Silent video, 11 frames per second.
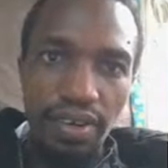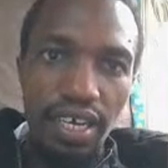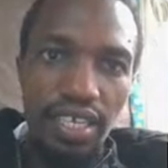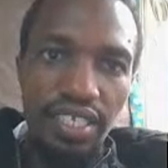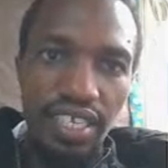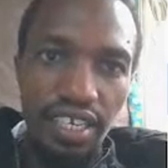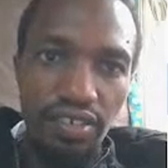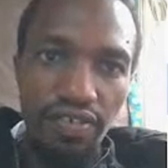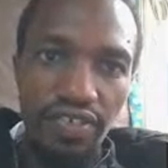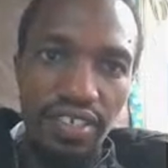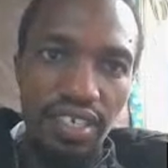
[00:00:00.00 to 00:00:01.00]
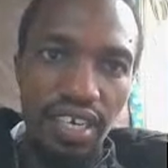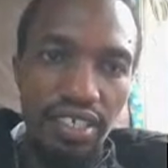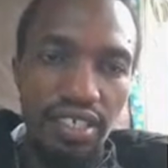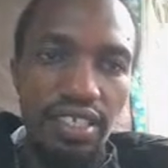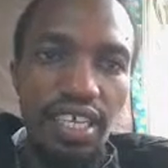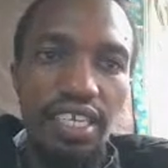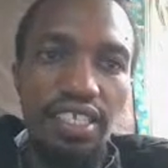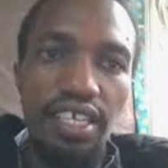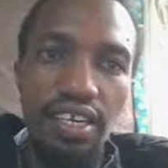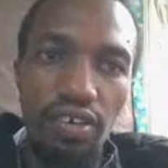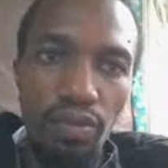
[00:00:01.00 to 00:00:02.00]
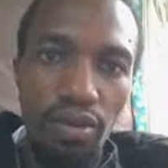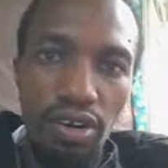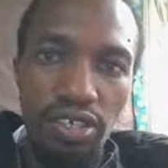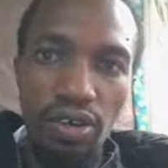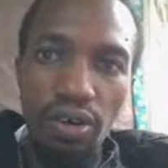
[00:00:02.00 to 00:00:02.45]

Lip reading: set of instructions that the robot